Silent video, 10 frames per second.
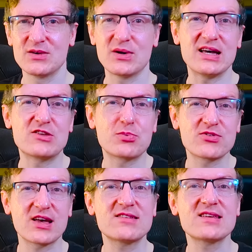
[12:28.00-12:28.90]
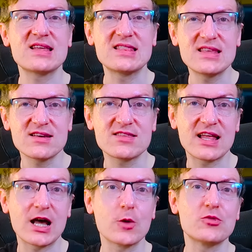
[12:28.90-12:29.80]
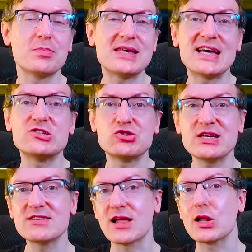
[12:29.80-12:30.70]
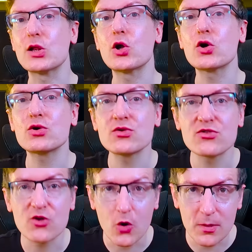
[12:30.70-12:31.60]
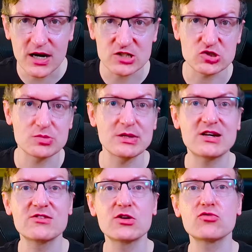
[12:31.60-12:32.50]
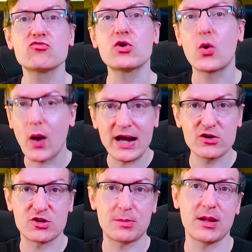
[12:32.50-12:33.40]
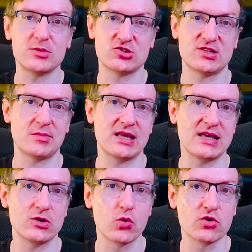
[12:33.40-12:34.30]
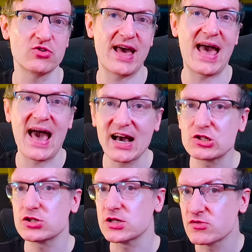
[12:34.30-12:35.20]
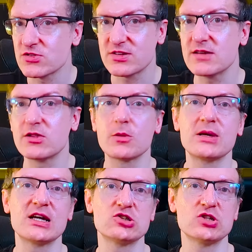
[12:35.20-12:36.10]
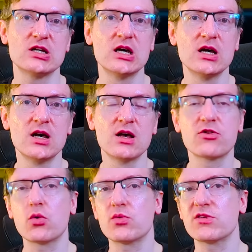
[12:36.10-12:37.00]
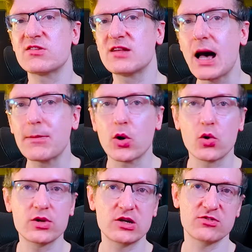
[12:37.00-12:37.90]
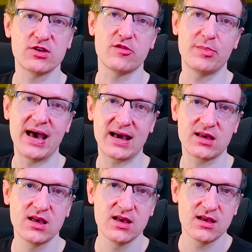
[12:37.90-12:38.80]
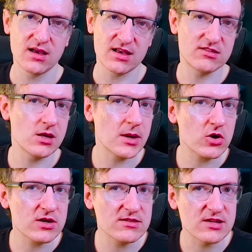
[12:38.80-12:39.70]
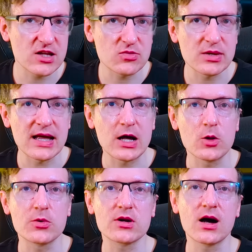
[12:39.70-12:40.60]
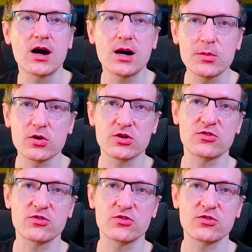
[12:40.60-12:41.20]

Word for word: Well, it's precisely this that helps PhDs learn so much, because they're required to publish something in order to actually receive their PhD. So stop holding yourself back. As the American statesman Albert Hubbard